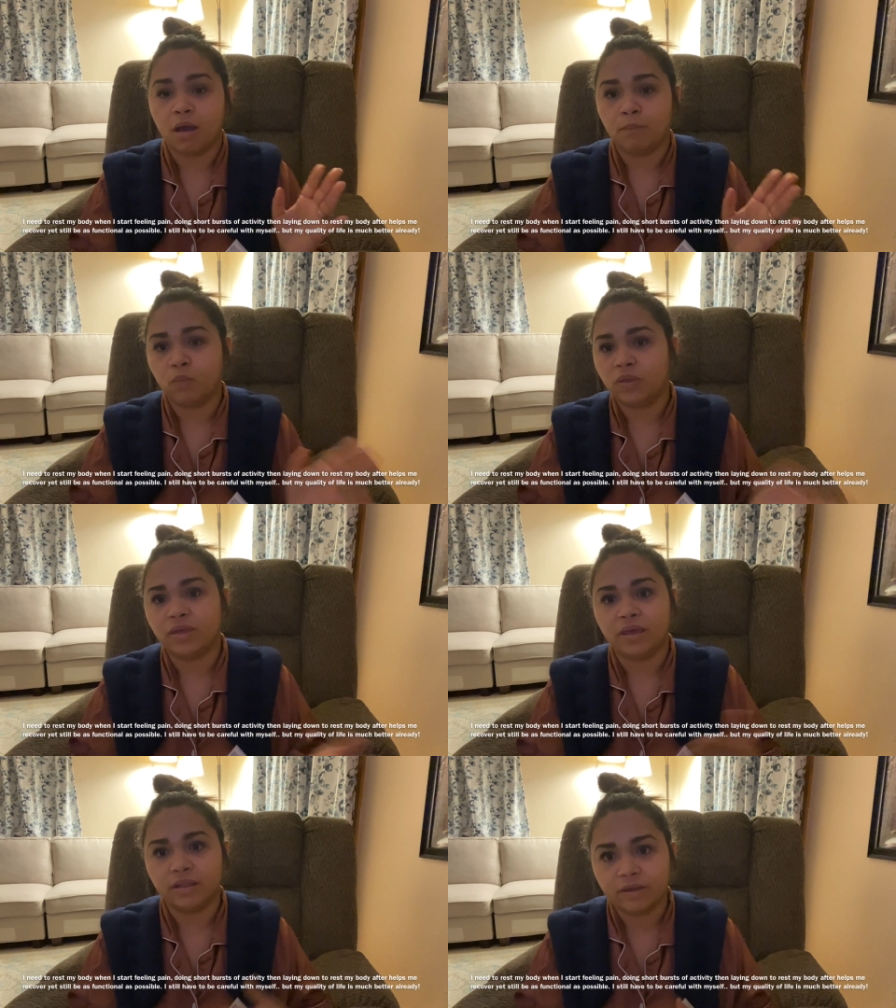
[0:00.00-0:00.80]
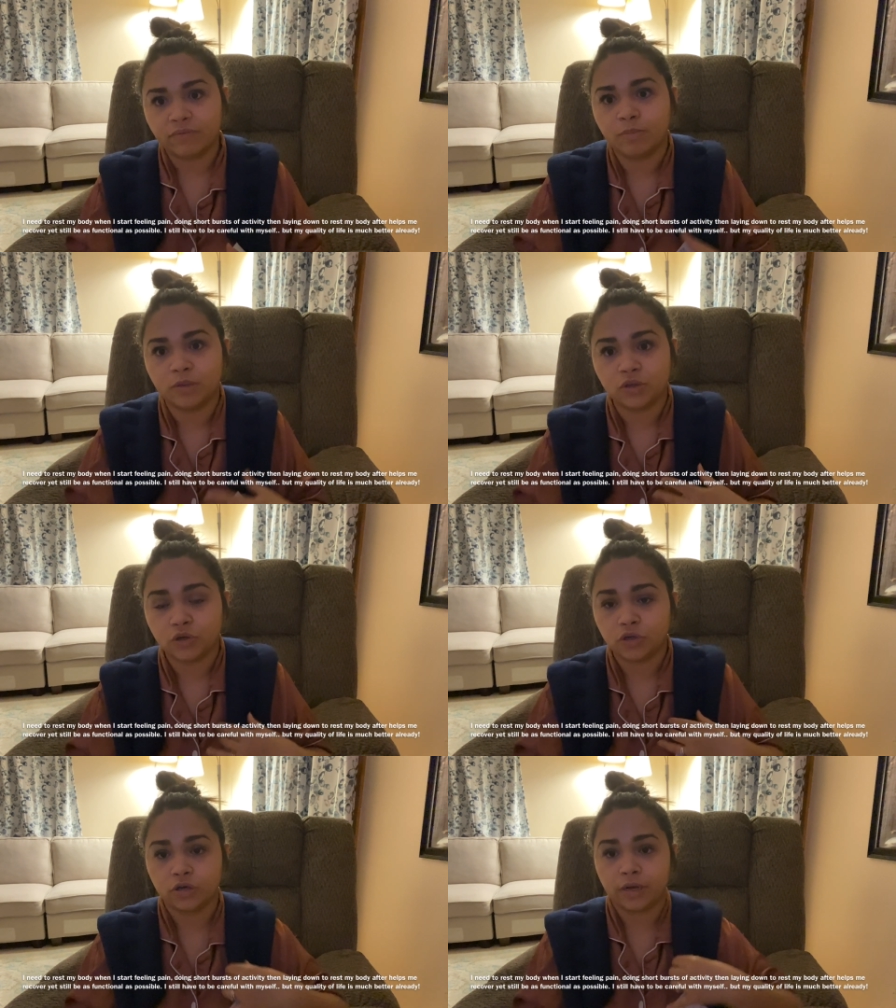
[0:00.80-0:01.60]
with healing from the
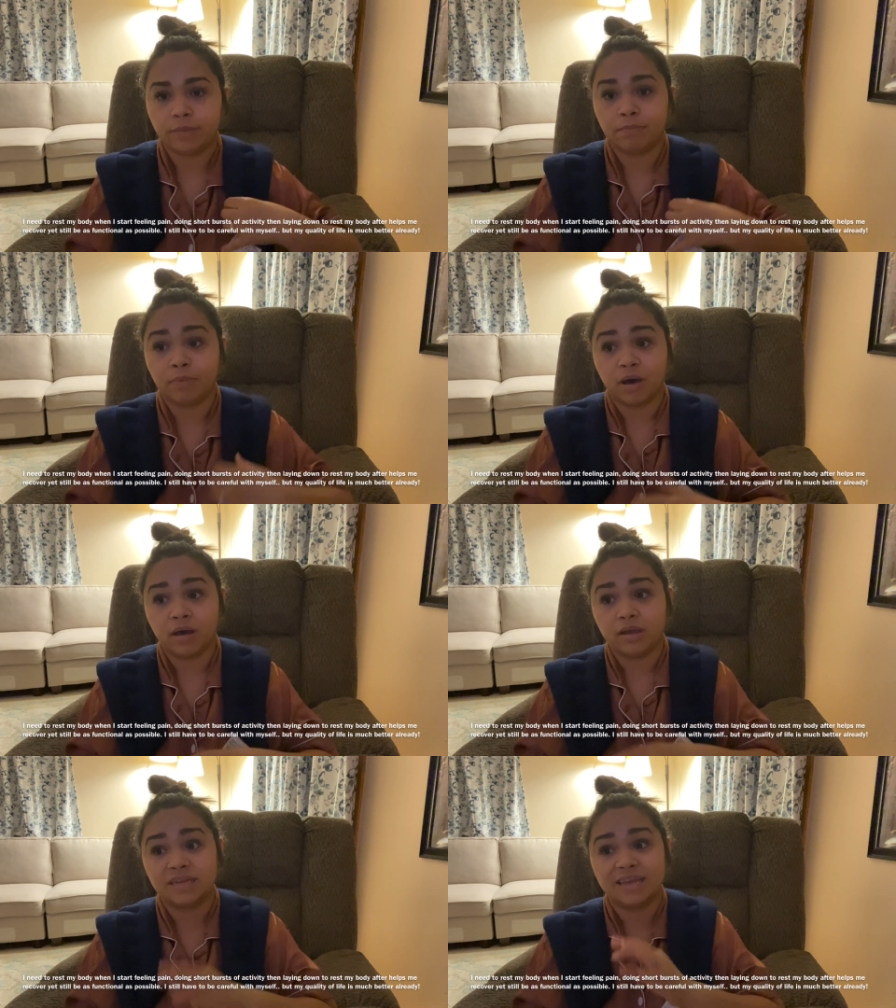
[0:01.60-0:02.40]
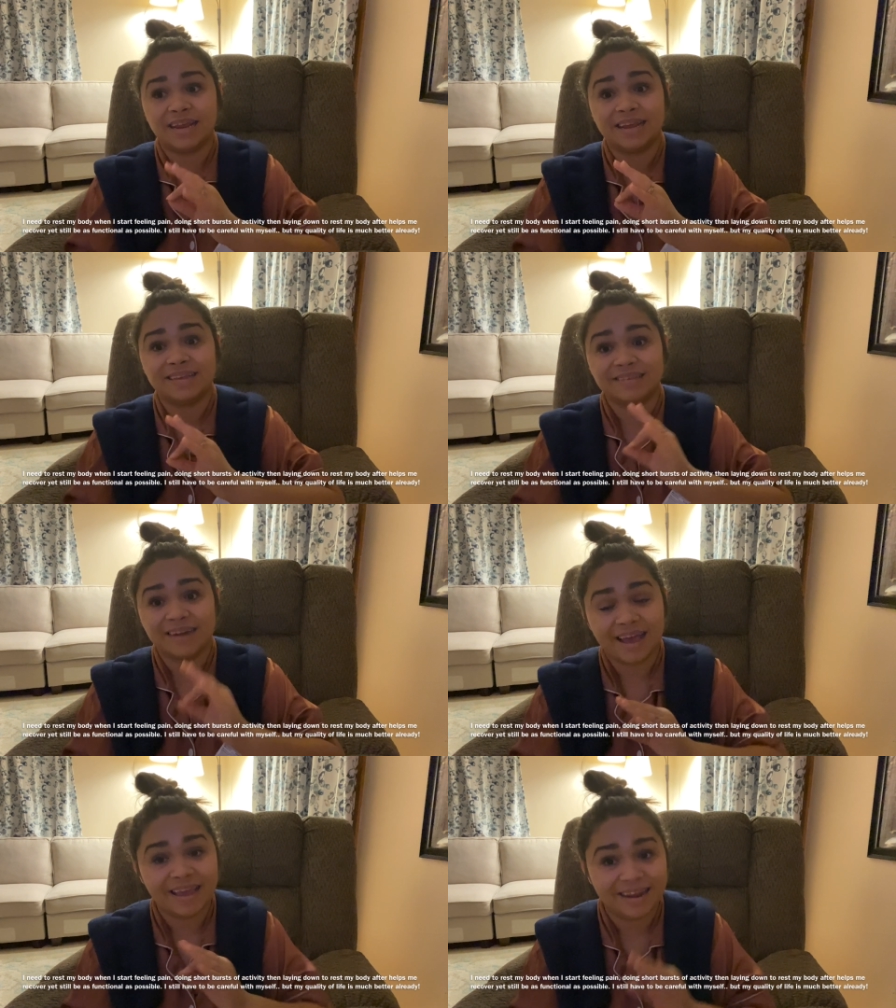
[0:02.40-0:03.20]
surgery, but it is
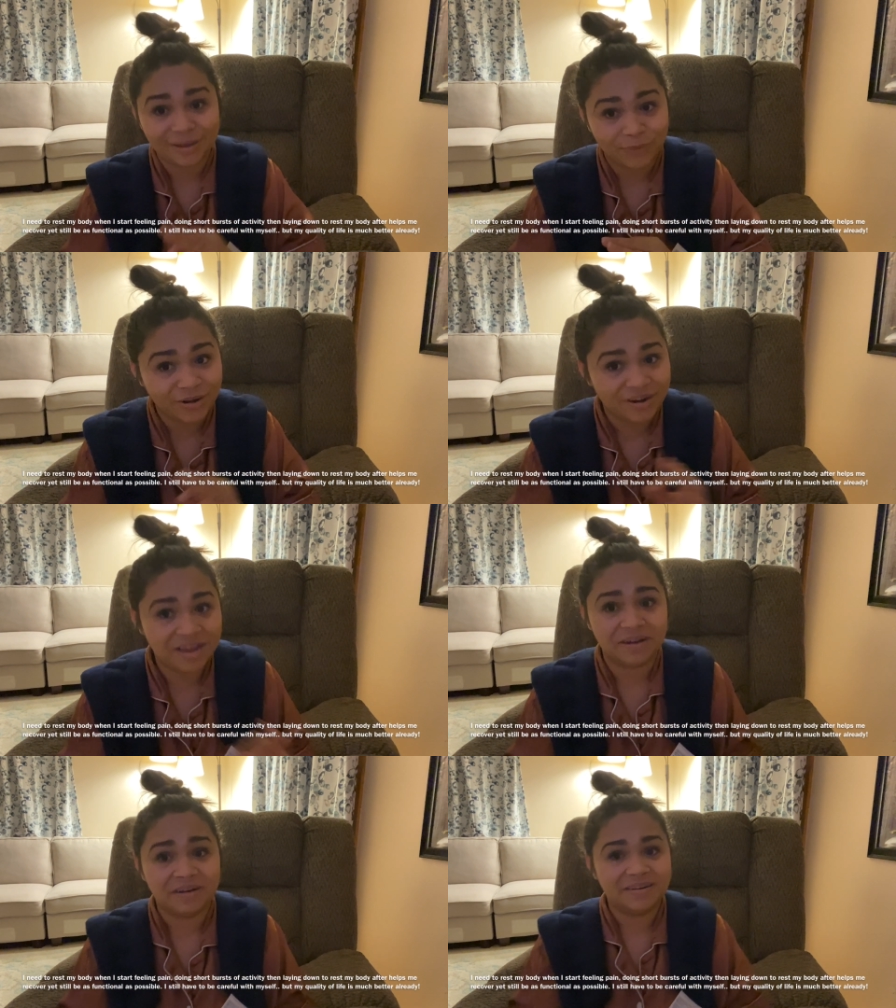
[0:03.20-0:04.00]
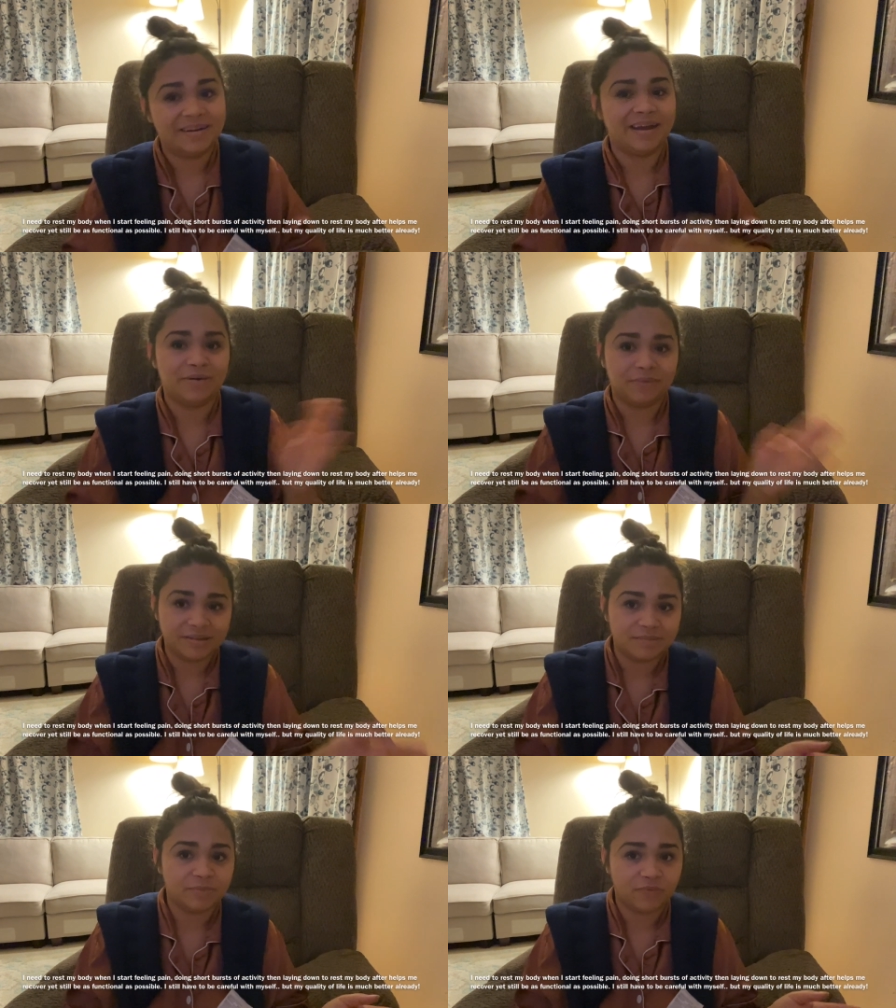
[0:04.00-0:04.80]
not anywhere near how it was
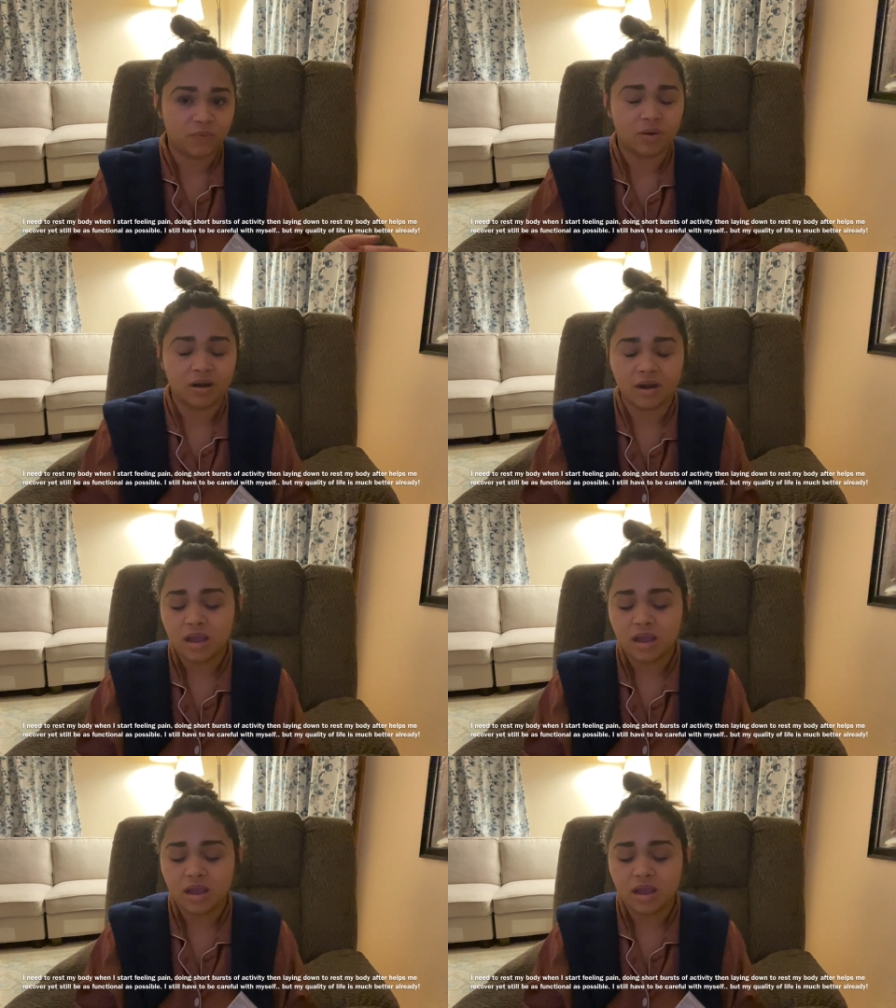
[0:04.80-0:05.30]
before.